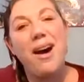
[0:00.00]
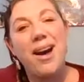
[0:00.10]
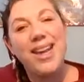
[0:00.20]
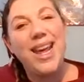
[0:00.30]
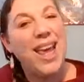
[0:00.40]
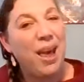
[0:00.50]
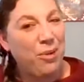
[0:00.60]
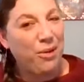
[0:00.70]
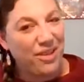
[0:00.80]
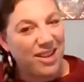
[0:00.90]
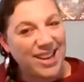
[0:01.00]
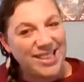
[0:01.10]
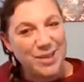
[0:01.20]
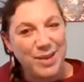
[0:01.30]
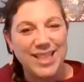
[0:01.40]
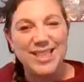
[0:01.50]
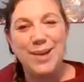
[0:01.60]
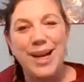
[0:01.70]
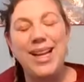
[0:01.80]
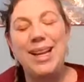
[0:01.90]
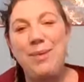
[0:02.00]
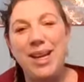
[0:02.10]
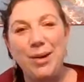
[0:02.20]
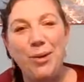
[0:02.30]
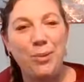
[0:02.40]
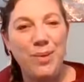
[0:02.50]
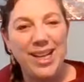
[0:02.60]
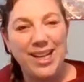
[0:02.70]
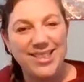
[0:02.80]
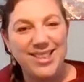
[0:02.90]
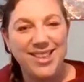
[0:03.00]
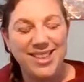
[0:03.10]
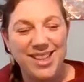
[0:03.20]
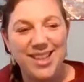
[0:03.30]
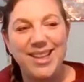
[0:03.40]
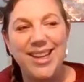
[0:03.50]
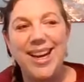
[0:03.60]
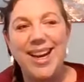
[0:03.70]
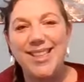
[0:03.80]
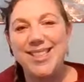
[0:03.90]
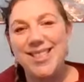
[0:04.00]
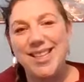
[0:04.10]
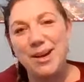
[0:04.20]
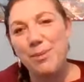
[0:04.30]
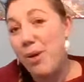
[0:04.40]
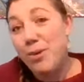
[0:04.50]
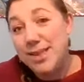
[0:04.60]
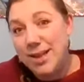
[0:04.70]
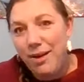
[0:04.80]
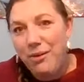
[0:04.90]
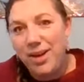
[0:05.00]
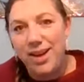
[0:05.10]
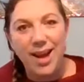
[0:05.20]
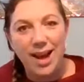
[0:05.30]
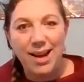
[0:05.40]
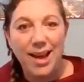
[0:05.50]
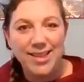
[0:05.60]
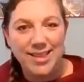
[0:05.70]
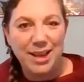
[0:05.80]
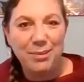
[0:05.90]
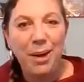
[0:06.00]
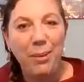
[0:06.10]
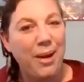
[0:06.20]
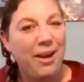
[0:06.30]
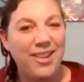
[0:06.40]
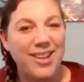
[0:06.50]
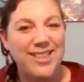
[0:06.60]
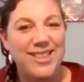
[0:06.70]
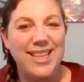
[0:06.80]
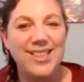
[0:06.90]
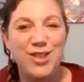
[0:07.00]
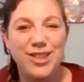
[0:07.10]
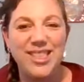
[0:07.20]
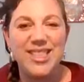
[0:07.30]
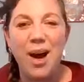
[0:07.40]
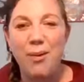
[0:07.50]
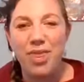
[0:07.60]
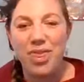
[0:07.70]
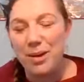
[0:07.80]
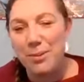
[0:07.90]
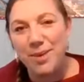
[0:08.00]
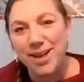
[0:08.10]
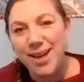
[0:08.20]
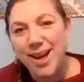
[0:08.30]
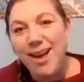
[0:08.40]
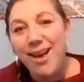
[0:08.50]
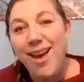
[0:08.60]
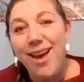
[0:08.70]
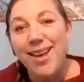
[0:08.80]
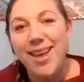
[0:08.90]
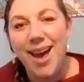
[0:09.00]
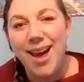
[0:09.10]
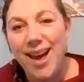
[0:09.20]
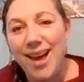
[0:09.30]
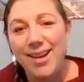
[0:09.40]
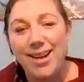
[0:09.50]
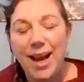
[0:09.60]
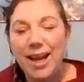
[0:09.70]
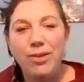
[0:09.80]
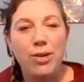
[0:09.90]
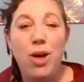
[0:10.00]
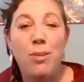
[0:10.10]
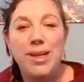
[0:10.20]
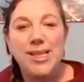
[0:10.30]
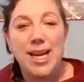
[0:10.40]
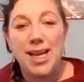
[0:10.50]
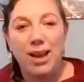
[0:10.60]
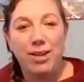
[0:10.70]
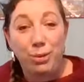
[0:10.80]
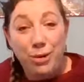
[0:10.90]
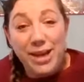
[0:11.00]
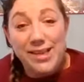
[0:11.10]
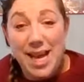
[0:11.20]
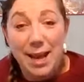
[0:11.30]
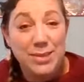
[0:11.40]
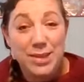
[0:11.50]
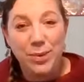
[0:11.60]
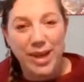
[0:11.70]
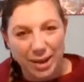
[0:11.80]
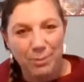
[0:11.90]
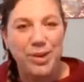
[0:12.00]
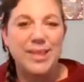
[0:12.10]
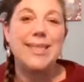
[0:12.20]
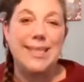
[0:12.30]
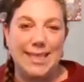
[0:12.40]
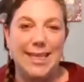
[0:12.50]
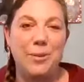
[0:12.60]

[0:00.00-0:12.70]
They came over last week as well. I made a homemade lasagna and it was lovely. I like seeing my parents and just chat with them. And yeah, and I even call my dad like 3 times a week, but still.